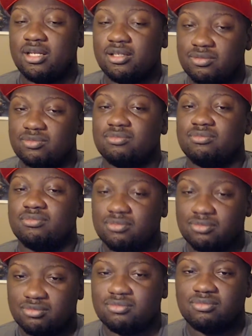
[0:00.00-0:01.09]
In addition,
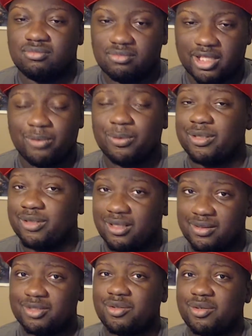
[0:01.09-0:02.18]
destroying an area
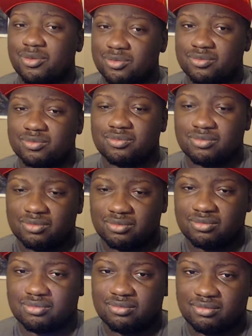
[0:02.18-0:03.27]
will not demolish the
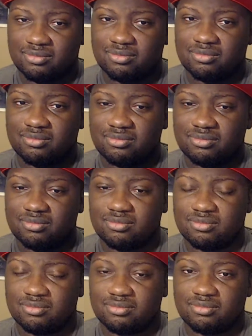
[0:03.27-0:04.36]
power keys that have
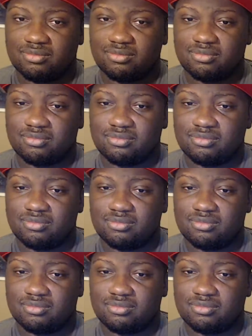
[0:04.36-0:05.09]
already been installed.